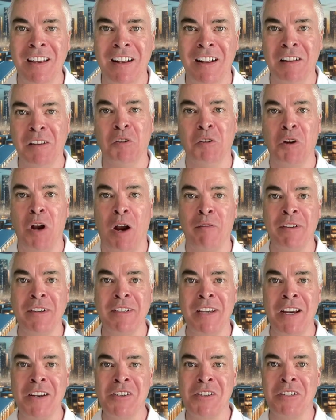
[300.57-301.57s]
a little
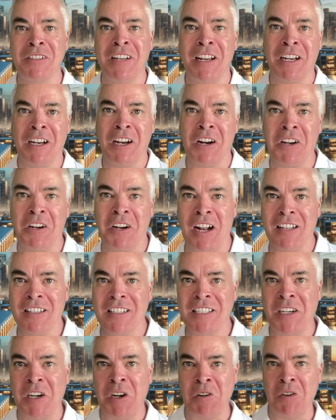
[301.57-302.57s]
conversation, and it kind of got
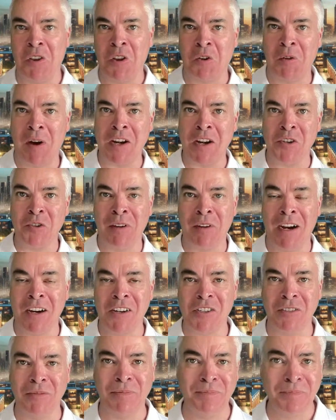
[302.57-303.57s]
steered in the right
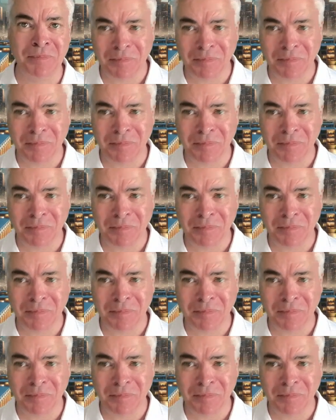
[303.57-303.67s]
direction.